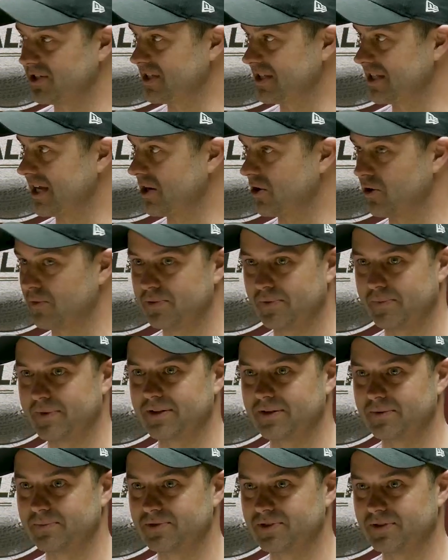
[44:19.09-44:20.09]
I just think they
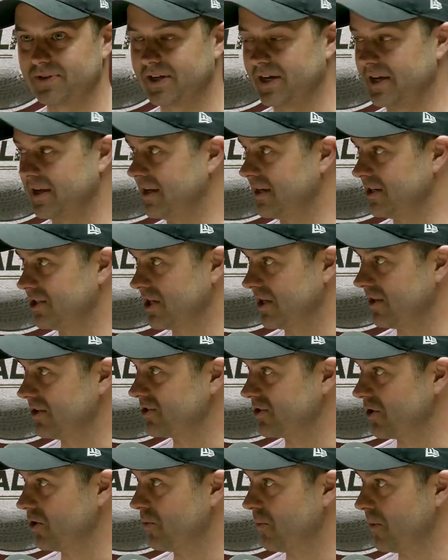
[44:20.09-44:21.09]
complement each
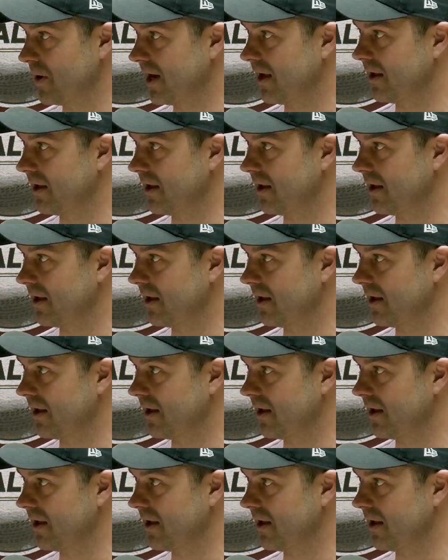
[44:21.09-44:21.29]
other so